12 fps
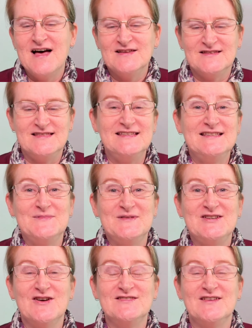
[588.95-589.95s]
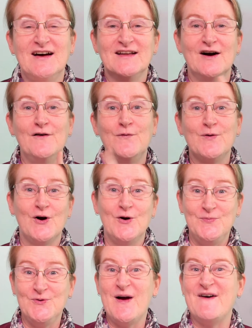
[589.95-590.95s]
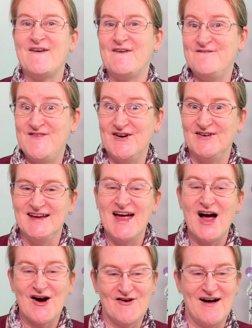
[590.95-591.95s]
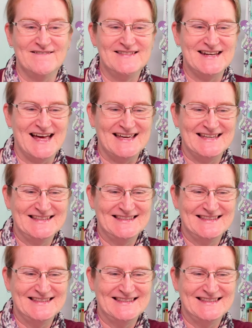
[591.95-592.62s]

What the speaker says: So this is Michelle signing off. We hope you have a very crafty day.